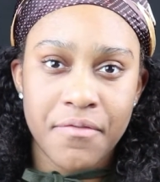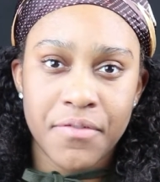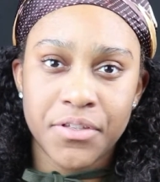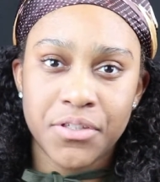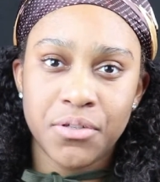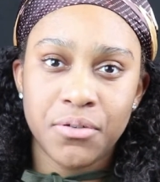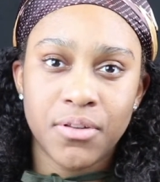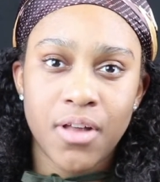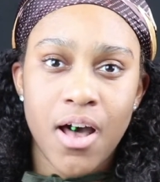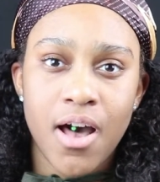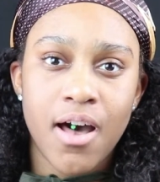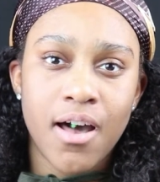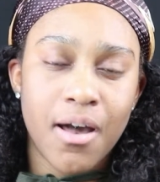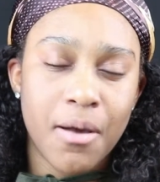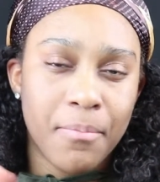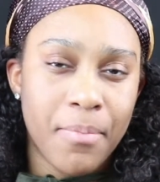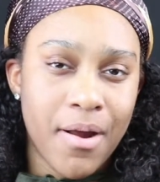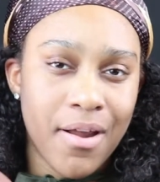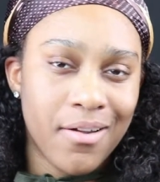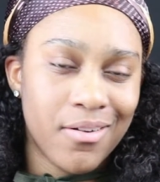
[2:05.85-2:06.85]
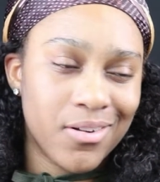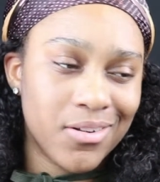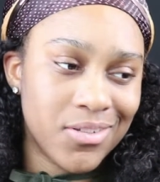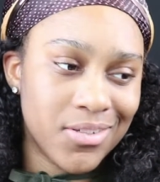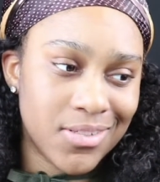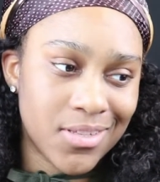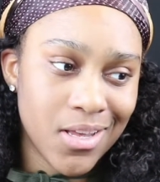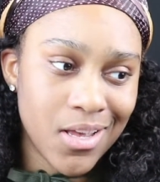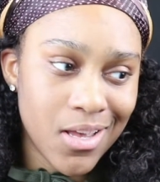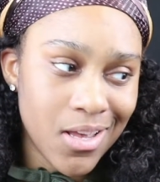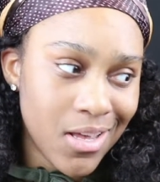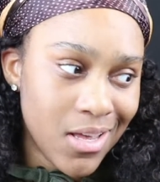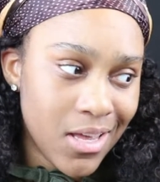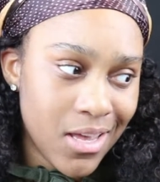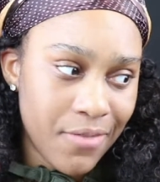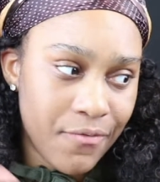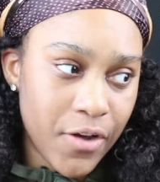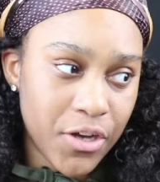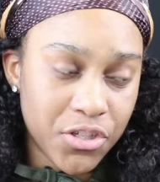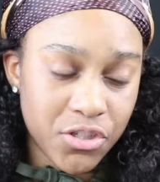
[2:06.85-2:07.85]
If it's too long, I'm probably gonna just,
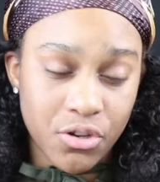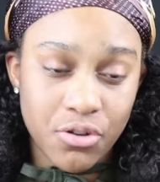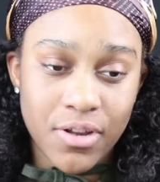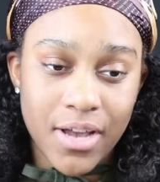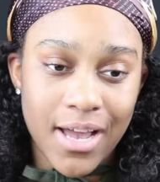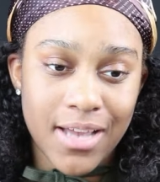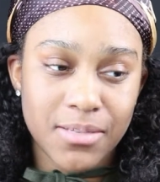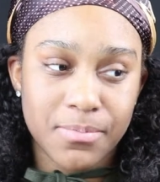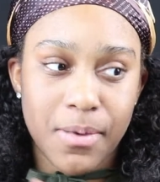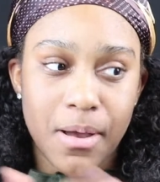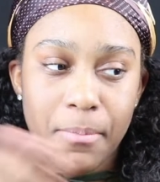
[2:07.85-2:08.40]
if I show you guys,